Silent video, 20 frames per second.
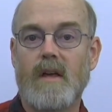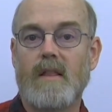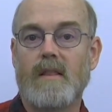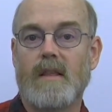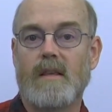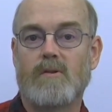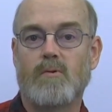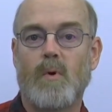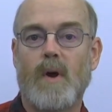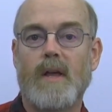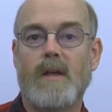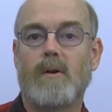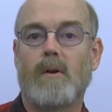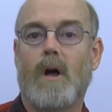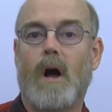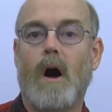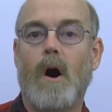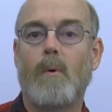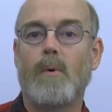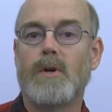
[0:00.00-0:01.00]
This way it'll
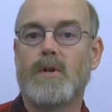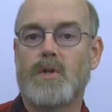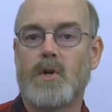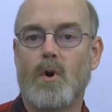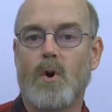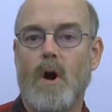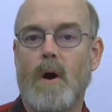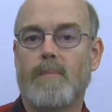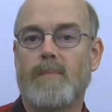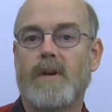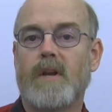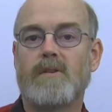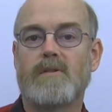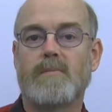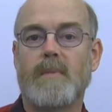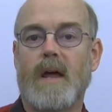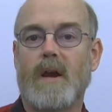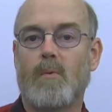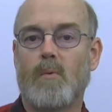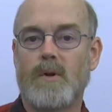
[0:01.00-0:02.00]
always show up, doesn't
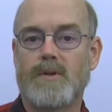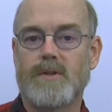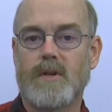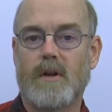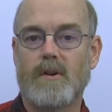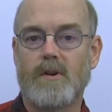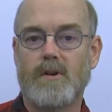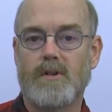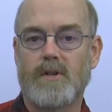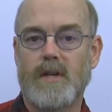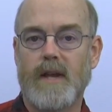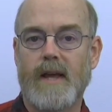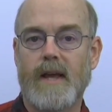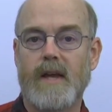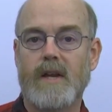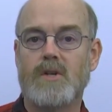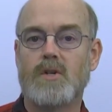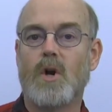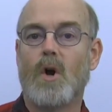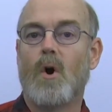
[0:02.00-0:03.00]
matter what's on your
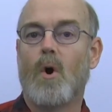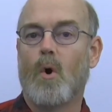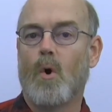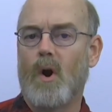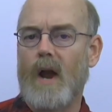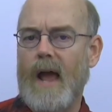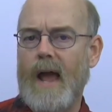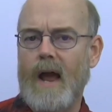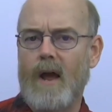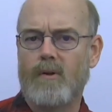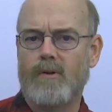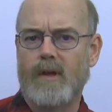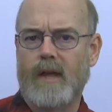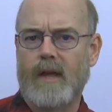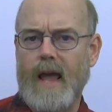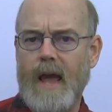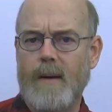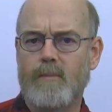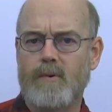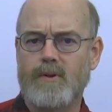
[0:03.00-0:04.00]
stage or how the
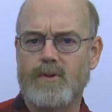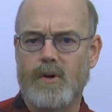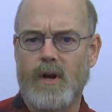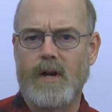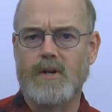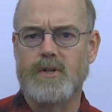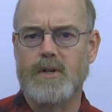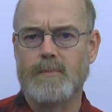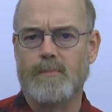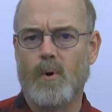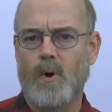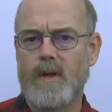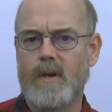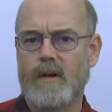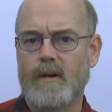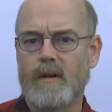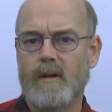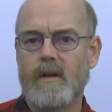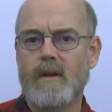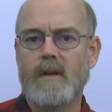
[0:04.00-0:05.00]
cameras are actually pointed.
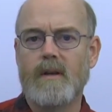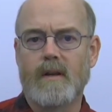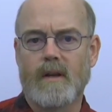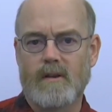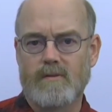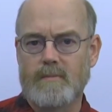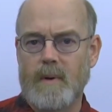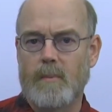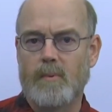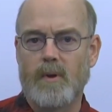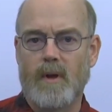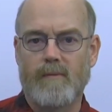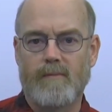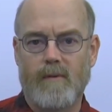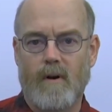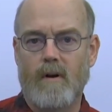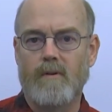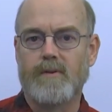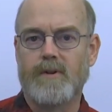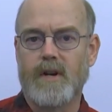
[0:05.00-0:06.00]
Because remember, you have
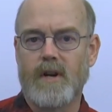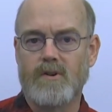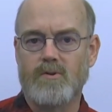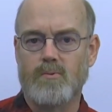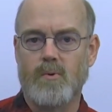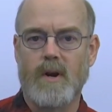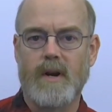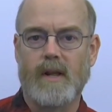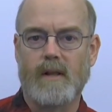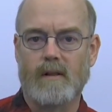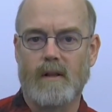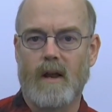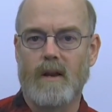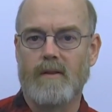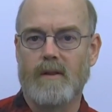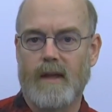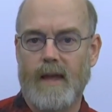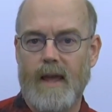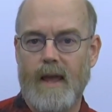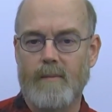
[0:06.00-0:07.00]
volunteers running a lot of the
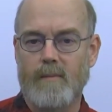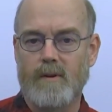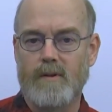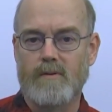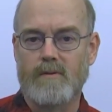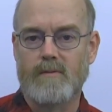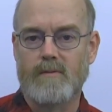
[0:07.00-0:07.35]
cameras.